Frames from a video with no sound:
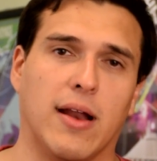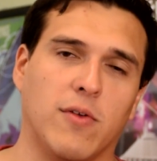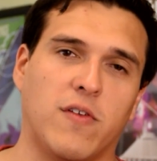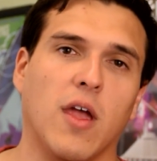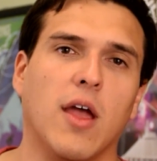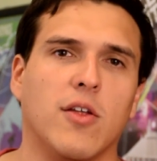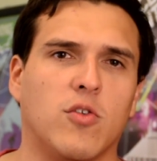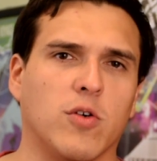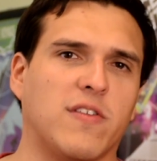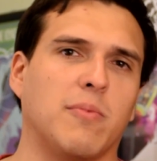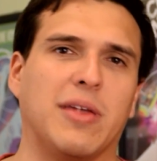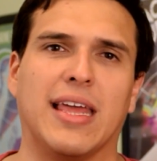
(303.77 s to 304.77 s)
It was
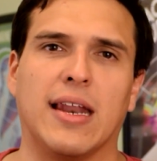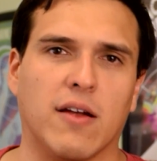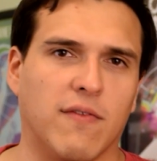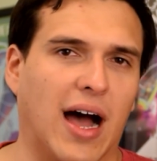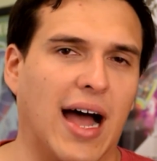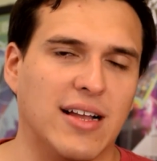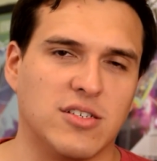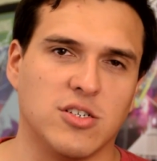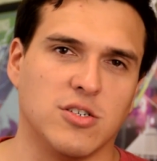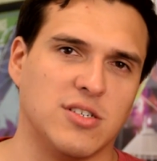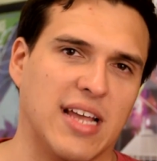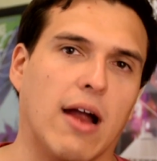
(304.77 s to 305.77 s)
towards the beginning of Eisner's